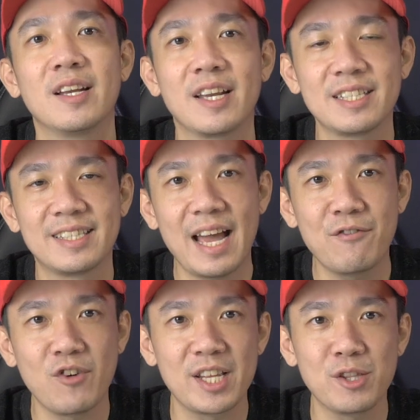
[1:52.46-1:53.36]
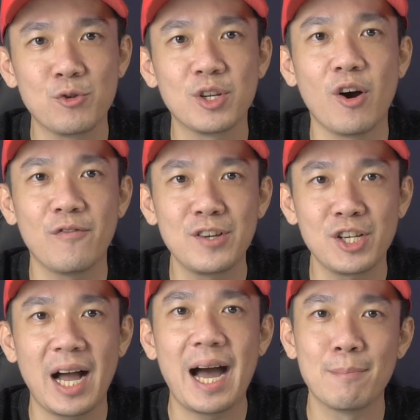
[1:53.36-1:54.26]
let's dive right into the
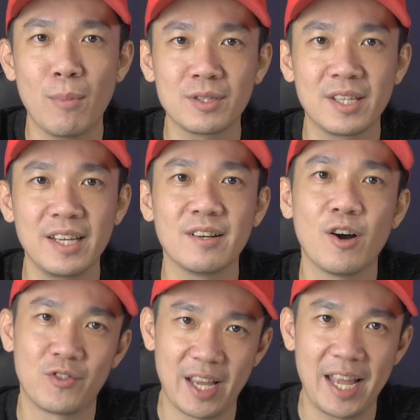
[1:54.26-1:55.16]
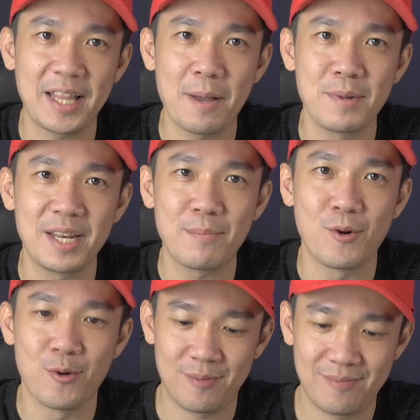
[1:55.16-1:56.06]
official unboxing of the ATEM Mini
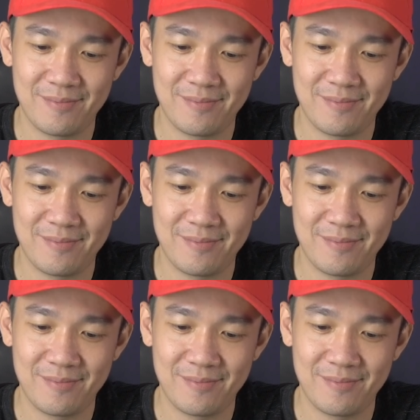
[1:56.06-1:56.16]
Pro.